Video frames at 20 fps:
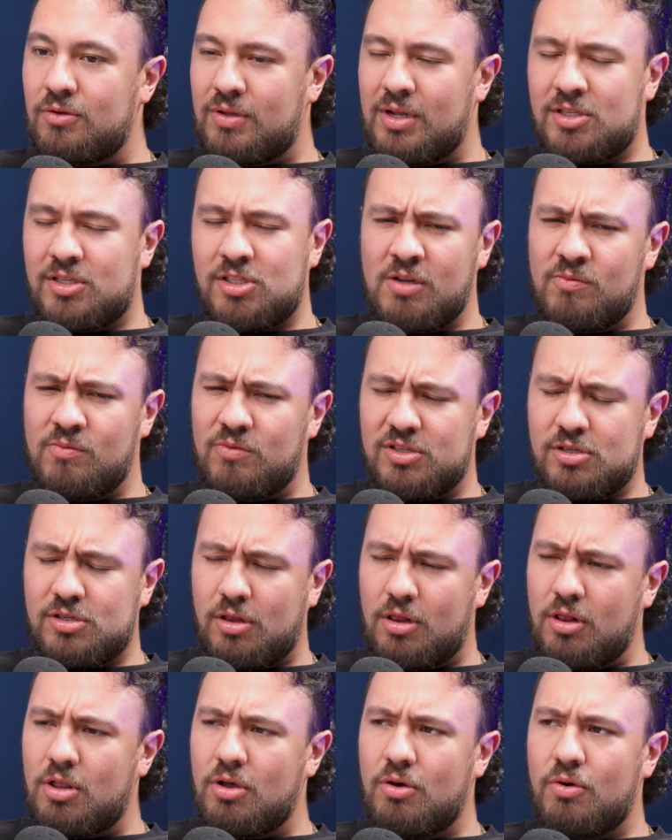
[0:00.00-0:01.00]
That team was
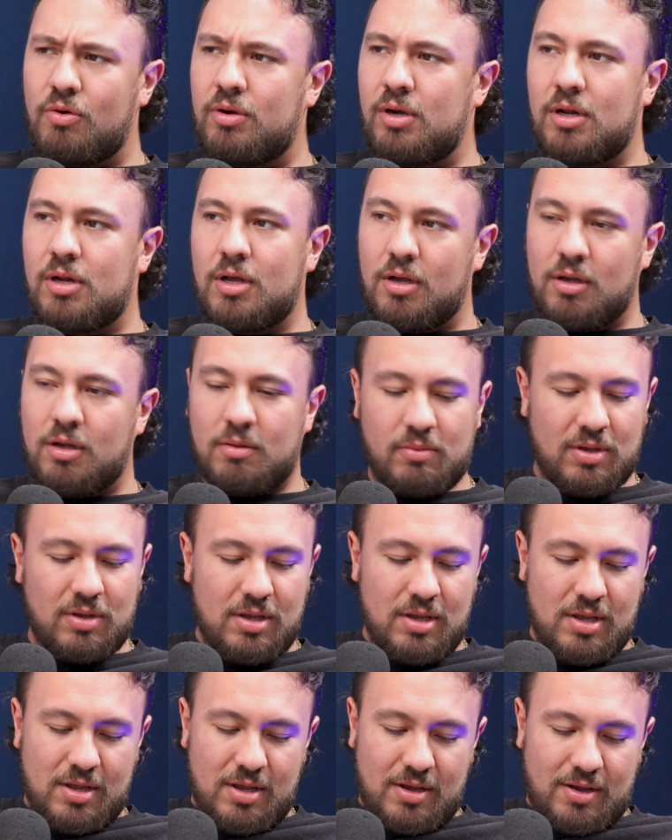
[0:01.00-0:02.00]
loaded up.
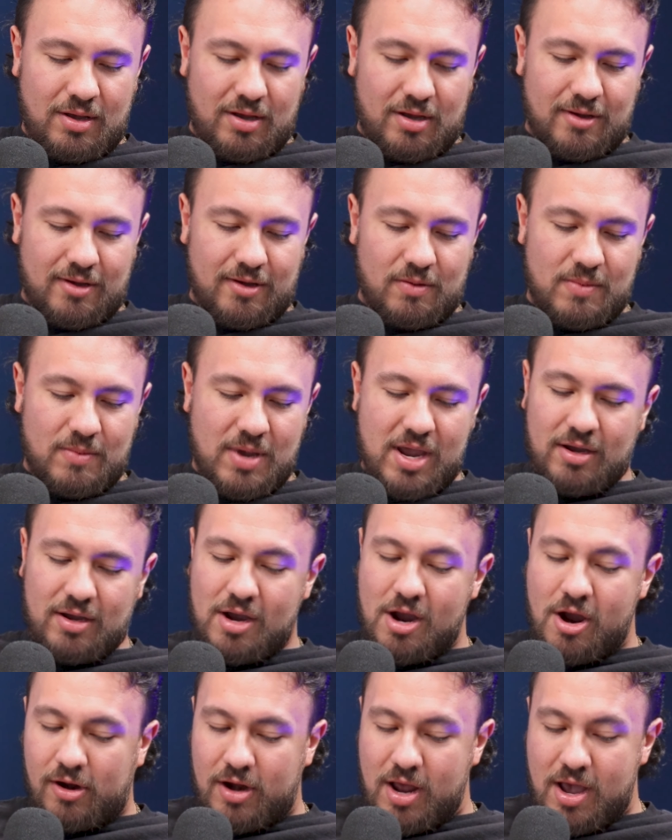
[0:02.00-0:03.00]
Mm-hmm. Um, Hank
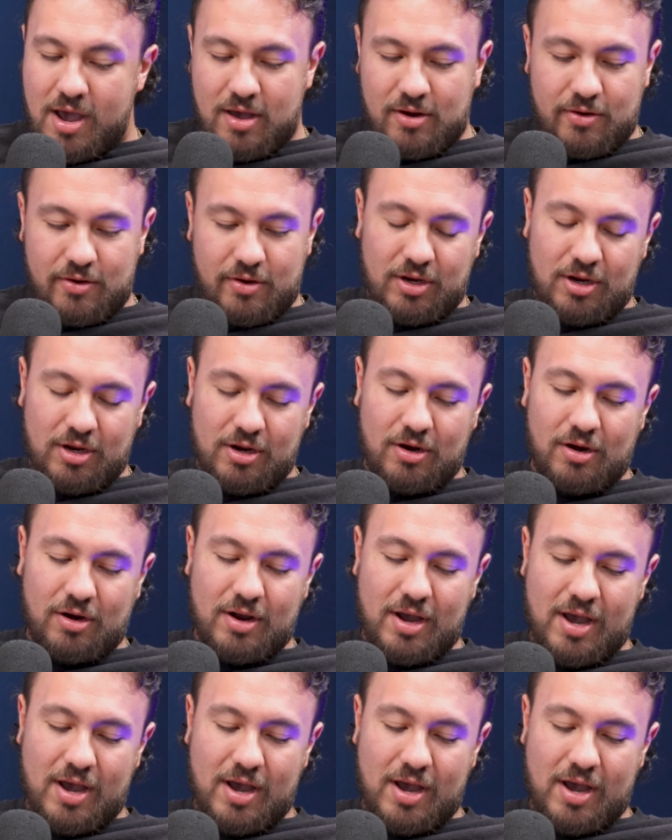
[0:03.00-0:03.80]
Aaron I had on here.